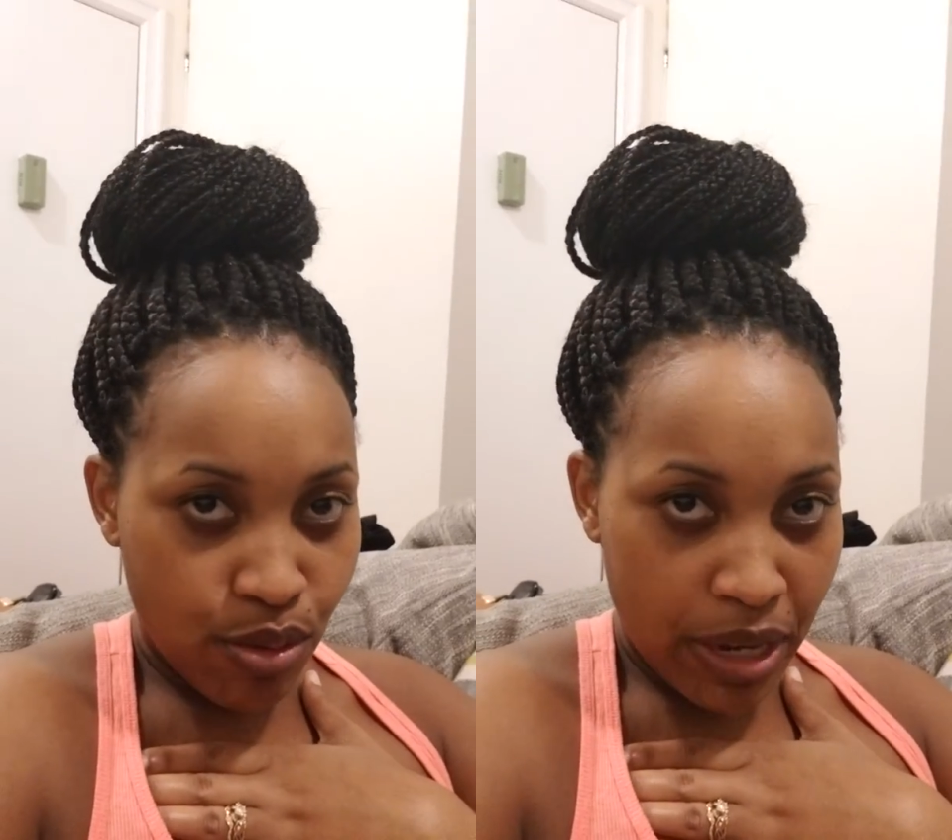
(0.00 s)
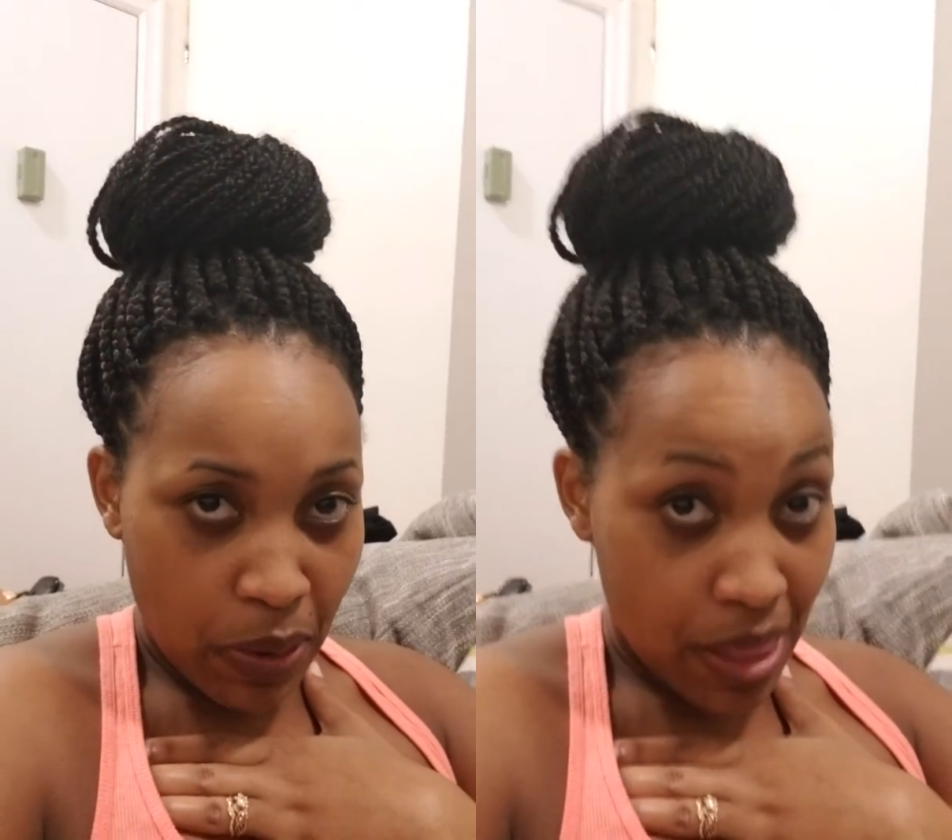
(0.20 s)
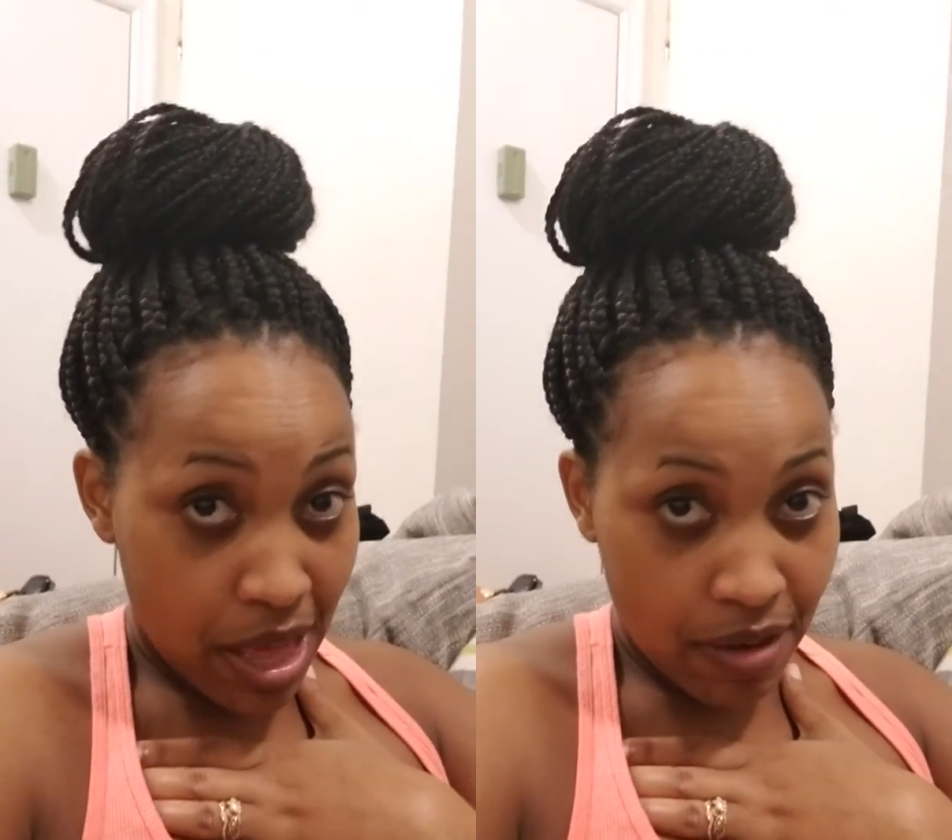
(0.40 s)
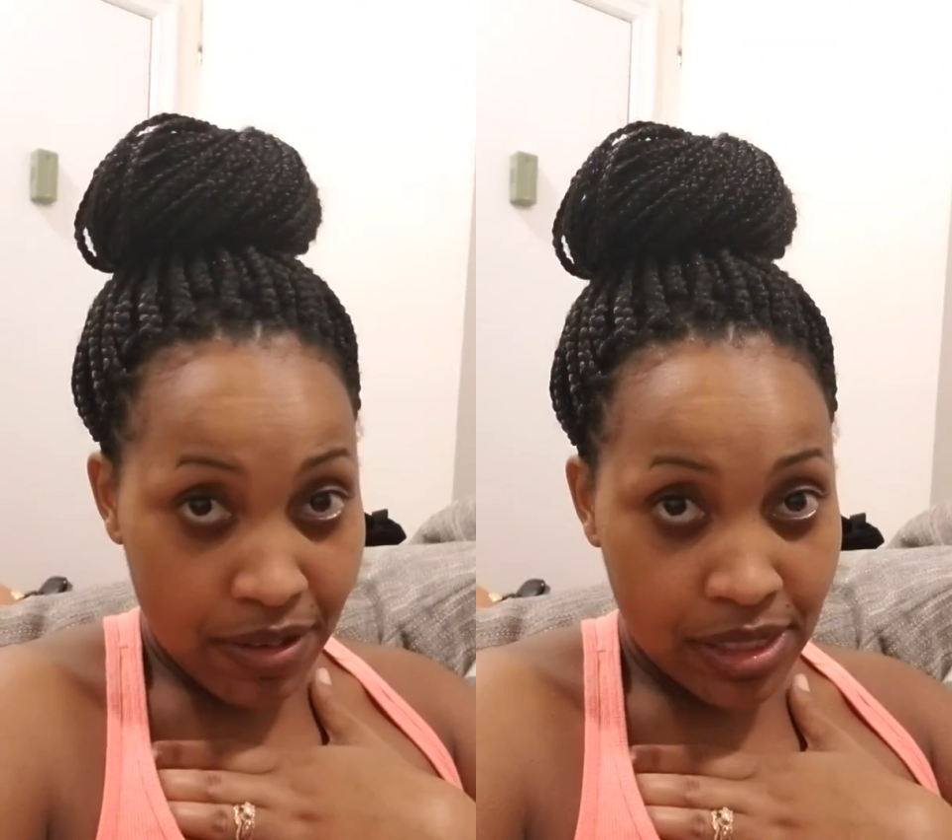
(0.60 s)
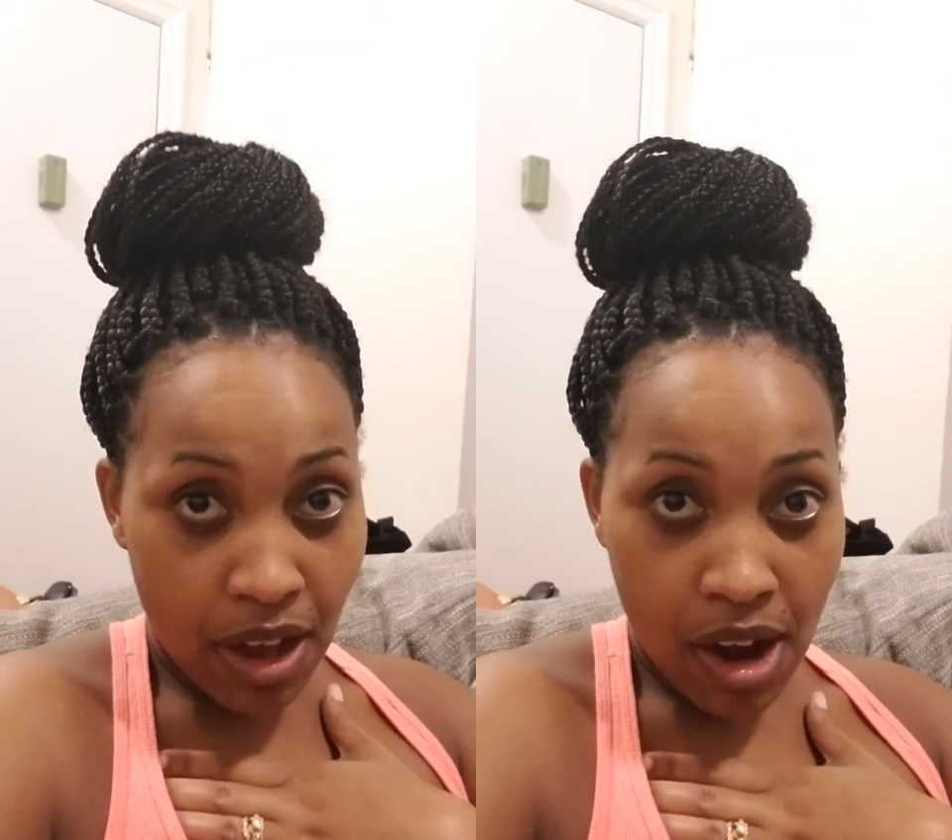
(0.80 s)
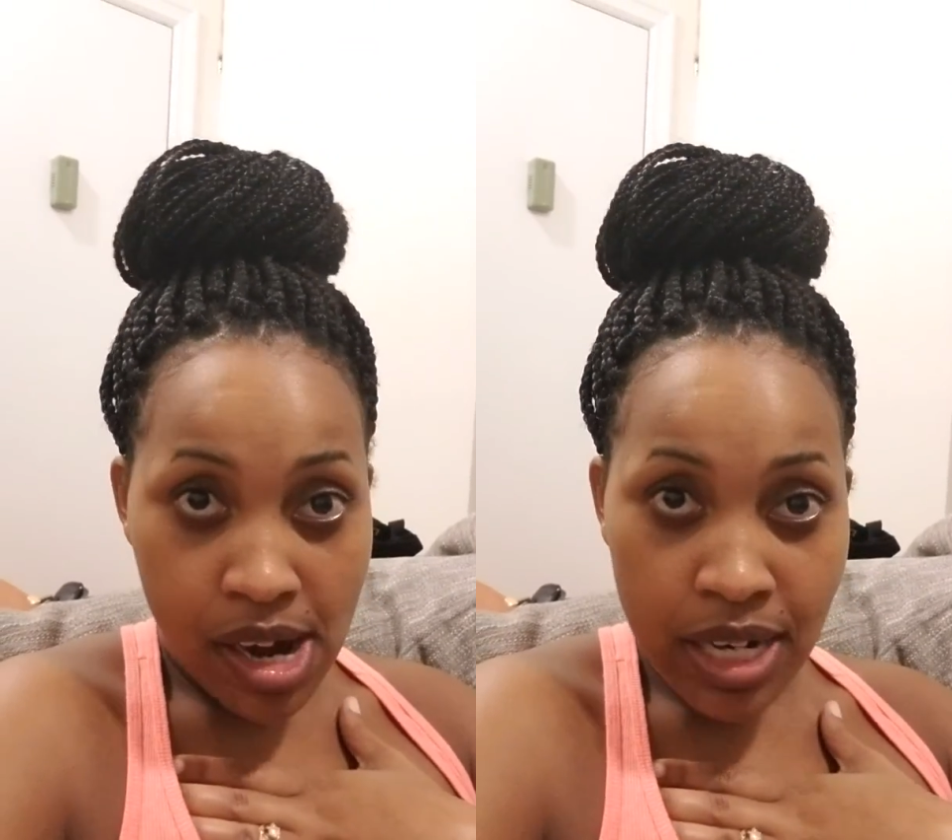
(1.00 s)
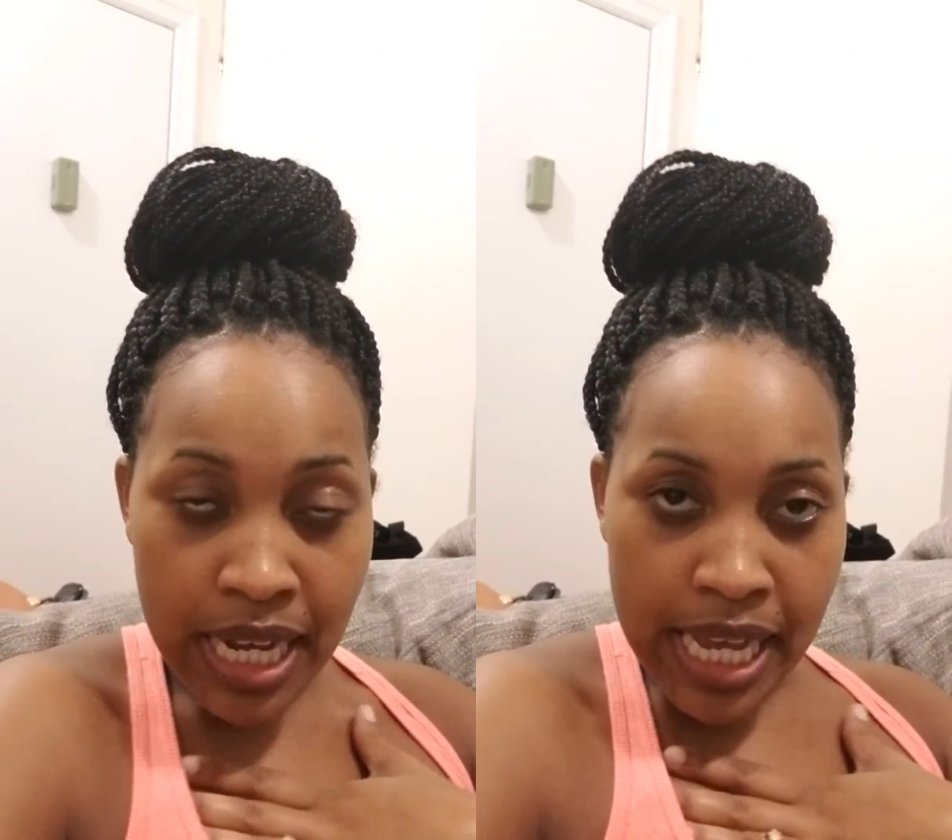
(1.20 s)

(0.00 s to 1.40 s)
I know a lot of us are,